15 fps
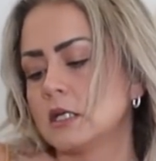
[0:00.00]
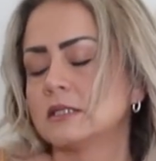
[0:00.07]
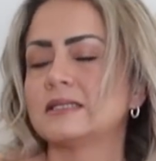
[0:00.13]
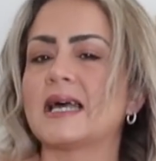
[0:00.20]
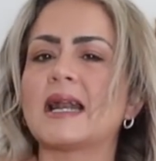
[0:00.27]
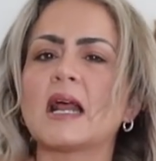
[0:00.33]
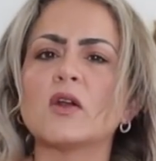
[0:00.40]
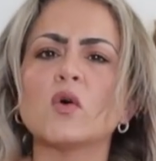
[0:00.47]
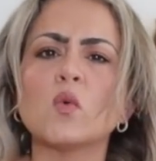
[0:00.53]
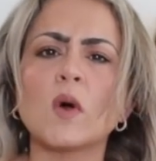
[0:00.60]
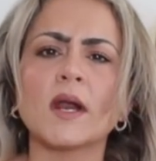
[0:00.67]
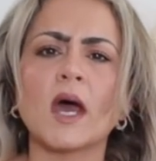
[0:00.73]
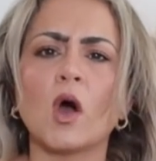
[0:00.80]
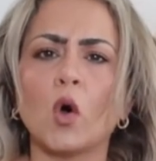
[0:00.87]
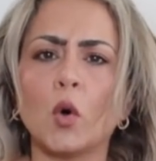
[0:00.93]
that I don't
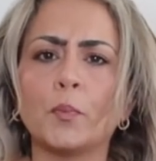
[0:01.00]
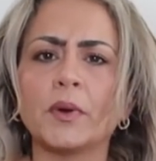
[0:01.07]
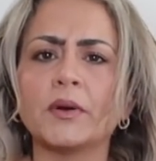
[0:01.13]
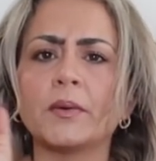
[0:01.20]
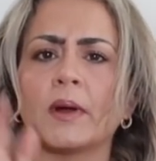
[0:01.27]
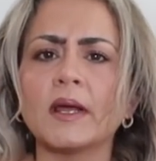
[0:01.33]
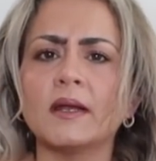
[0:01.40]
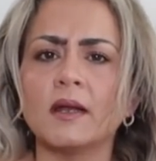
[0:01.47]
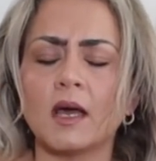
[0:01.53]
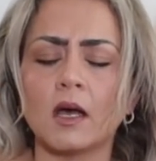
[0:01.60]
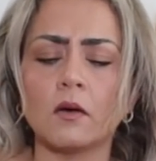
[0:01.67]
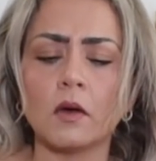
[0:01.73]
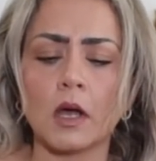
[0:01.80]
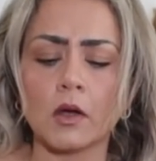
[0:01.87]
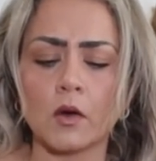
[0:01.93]
wanna open right
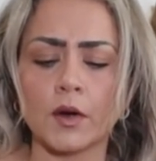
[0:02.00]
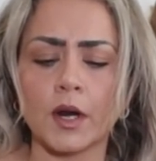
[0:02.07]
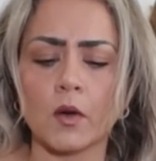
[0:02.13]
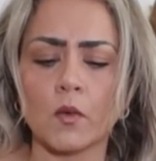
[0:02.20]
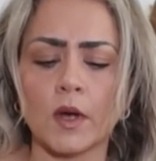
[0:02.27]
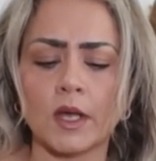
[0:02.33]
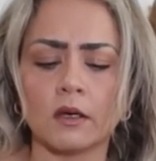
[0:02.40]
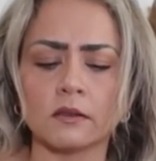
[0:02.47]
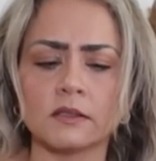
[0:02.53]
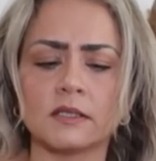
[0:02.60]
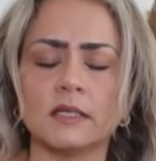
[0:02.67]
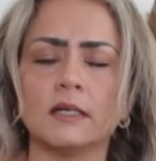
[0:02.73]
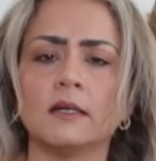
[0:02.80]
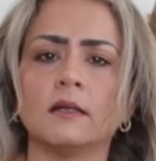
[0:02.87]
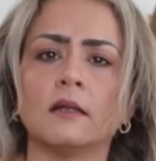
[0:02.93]
now. I'm gonna wait
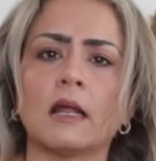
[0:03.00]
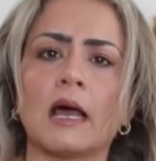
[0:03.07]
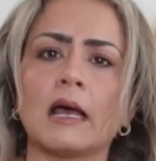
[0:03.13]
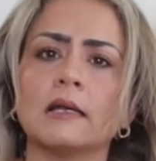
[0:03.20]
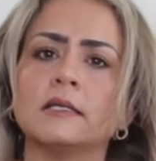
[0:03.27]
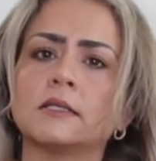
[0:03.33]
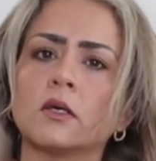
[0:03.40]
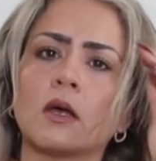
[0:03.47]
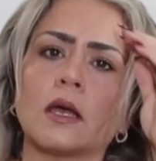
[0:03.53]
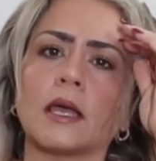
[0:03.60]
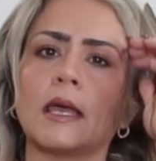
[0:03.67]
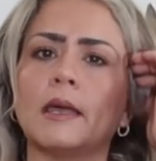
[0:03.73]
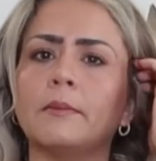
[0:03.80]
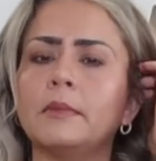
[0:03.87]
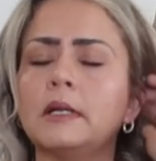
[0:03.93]
until Allison and
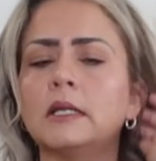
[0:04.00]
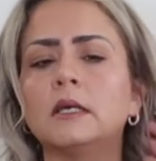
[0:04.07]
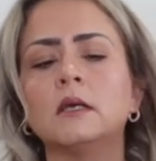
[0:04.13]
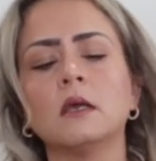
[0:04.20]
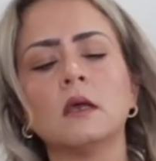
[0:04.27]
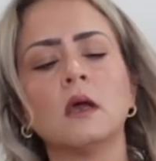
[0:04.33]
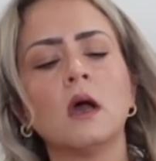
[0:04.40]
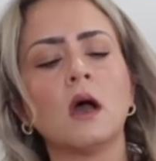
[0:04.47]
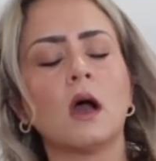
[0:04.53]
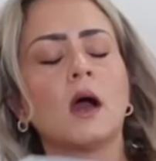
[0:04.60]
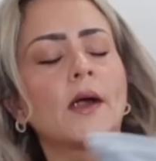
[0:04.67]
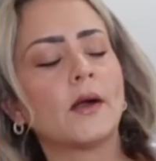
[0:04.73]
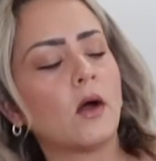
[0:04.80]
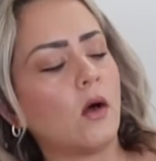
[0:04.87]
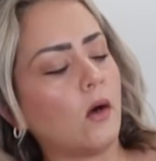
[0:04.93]
Emily
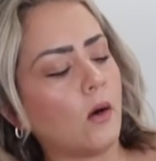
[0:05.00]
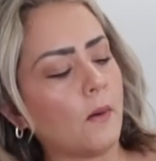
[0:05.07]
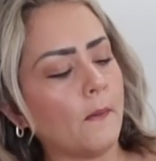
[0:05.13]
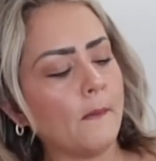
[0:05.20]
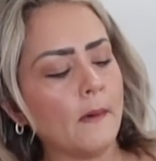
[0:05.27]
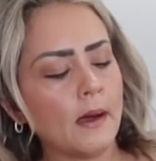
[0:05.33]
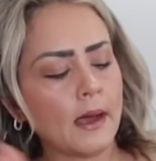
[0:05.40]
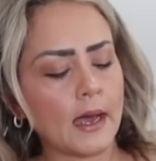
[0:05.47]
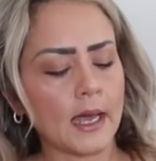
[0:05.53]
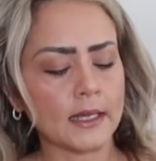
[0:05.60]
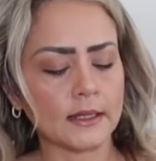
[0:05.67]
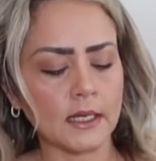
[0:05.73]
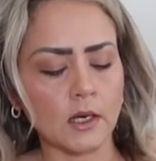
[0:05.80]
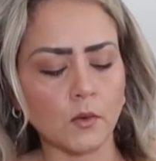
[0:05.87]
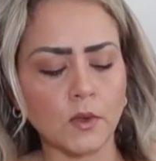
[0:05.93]
are home
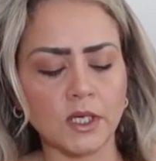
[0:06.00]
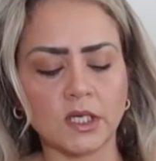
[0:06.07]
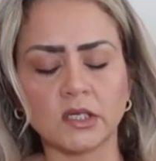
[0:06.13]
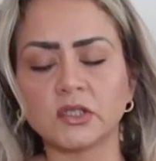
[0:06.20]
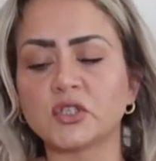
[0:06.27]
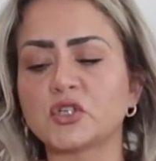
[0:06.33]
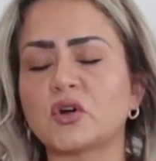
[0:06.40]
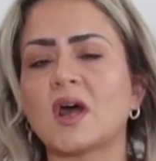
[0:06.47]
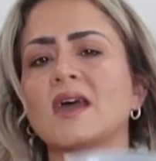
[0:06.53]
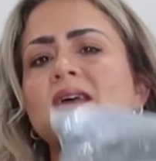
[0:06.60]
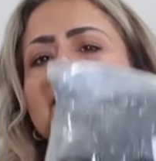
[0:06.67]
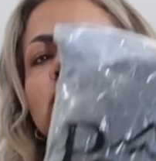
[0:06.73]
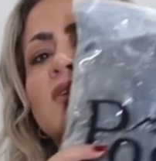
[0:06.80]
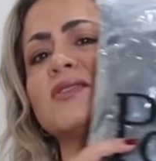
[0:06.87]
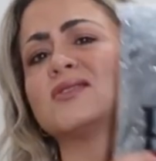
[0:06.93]
and then we can try
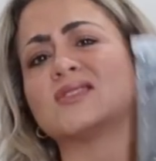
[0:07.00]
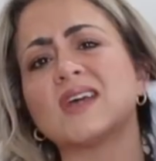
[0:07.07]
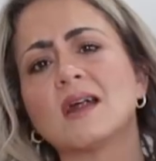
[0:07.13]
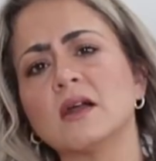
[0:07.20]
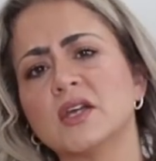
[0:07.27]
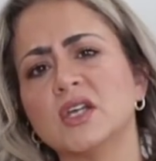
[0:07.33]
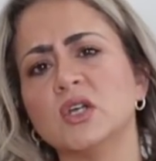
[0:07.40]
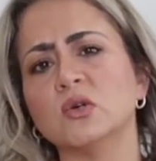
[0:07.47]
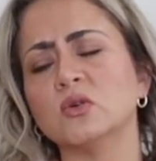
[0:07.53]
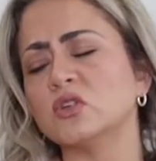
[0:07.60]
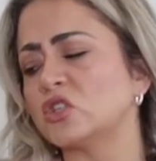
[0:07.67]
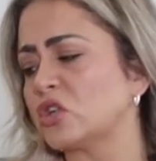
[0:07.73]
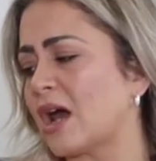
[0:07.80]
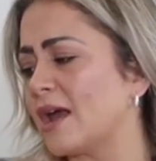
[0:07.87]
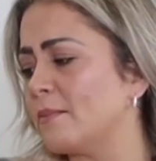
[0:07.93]
it because they are
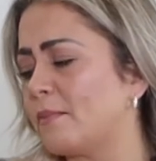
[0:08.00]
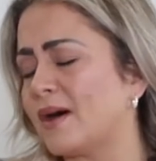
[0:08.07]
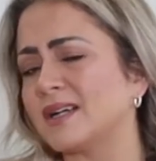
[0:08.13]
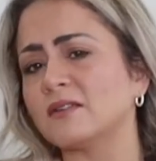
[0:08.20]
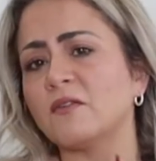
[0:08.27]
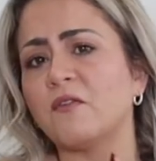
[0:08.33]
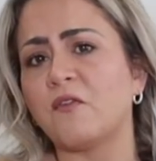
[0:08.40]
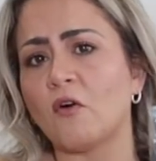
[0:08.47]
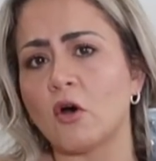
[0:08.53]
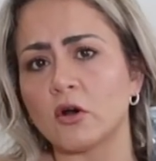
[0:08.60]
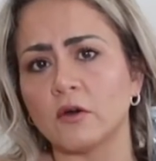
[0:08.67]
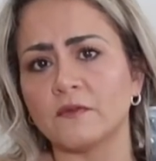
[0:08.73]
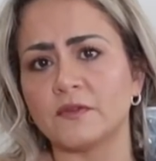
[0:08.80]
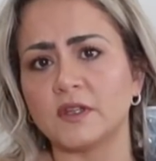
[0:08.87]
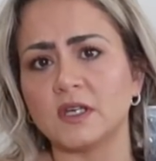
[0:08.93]
huge. I bought four
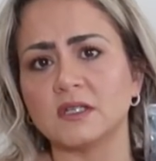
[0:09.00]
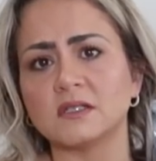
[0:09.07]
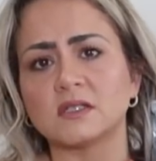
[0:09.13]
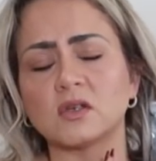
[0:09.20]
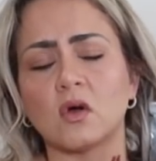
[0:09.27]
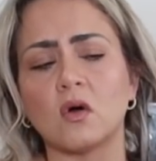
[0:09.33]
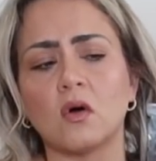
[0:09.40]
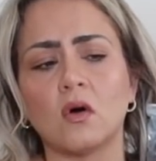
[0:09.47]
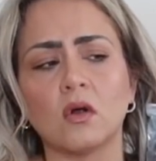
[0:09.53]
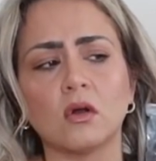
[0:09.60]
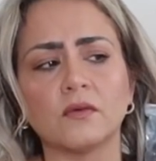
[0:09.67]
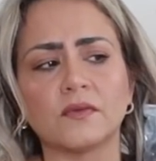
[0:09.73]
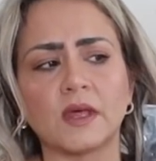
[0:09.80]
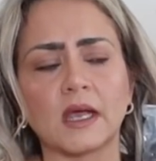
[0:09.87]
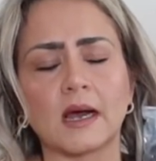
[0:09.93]
of these, so all
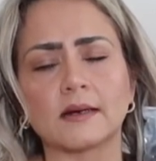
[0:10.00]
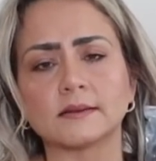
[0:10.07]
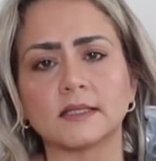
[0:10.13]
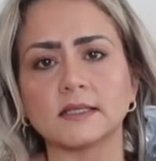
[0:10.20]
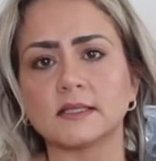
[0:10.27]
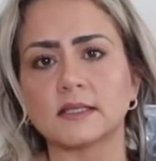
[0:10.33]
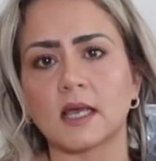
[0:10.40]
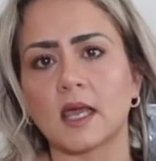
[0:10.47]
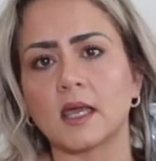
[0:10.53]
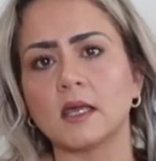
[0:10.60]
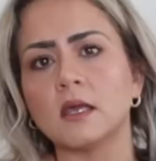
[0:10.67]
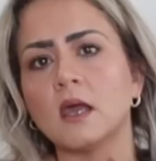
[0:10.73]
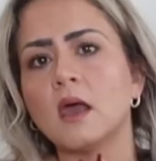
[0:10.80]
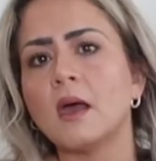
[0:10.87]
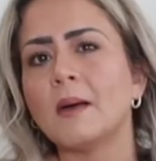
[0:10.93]
of them are the
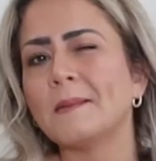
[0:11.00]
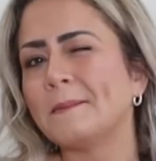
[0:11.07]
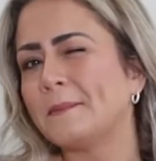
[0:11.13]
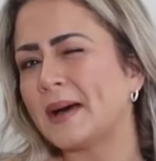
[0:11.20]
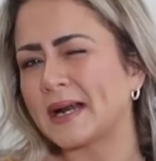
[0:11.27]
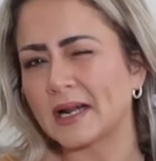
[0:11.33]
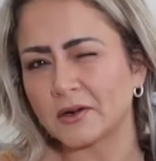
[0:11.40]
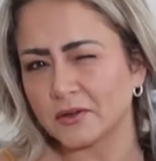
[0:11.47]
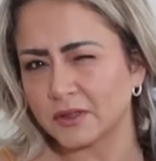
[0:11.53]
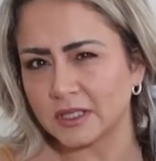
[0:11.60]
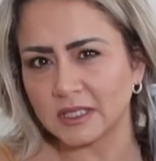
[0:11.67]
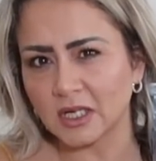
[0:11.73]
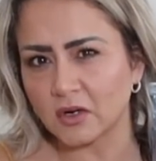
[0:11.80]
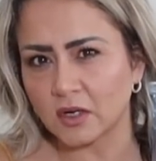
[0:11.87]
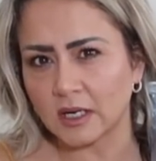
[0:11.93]
same, but I don't
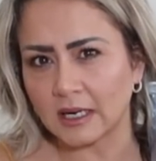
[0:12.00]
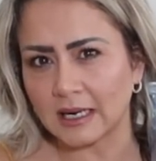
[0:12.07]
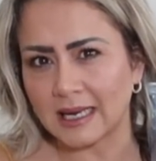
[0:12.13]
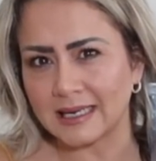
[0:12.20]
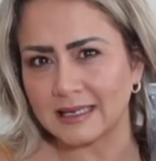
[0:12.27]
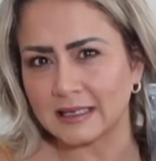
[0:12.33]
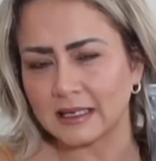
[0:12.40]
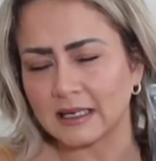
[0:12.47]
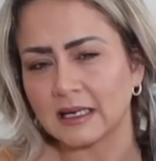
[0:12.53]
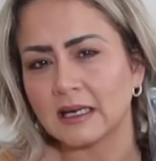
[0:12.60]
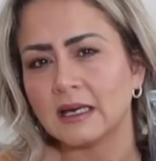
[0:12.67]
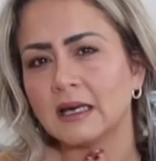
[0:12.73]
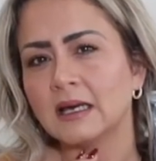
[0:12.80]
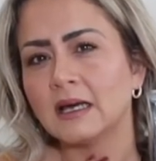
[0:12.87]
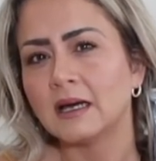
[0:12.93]
think they're gonna like it.
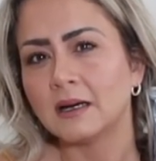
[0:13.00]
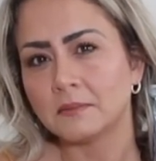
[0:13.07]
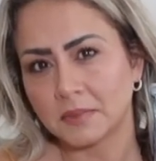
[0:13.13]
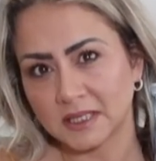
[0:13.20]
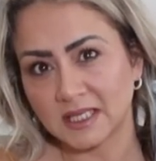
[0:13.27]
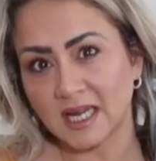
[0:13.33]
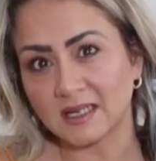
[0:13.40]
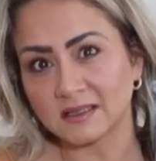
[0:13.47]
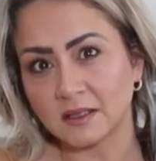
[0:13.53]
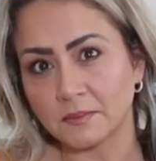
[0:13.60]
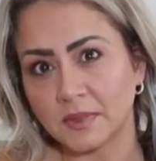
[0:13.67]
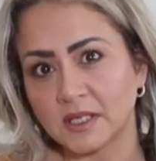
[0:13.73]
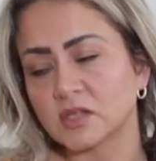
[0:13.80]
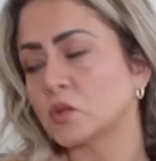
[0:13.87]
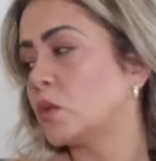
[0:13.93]
But they are the
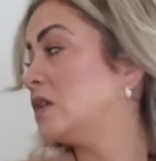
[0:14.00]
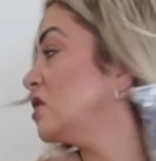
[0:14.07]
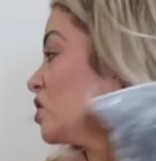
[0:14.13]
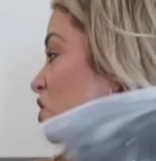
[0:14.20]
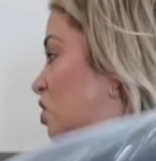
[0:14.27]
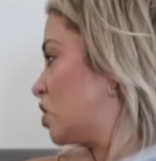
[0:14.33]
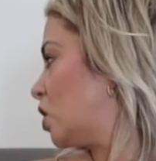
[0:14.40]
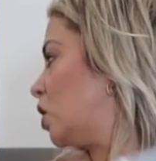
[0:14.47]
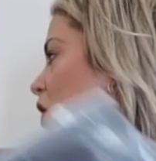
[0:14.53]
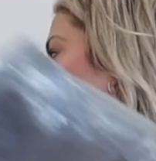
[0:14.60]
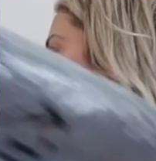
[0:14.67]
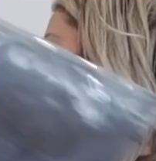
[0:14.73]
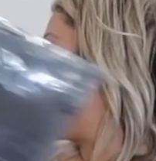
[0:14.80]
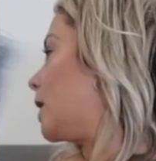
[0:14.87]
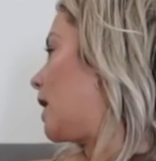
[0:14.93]
best ones,
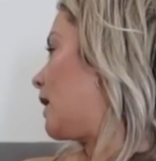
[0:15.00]
so we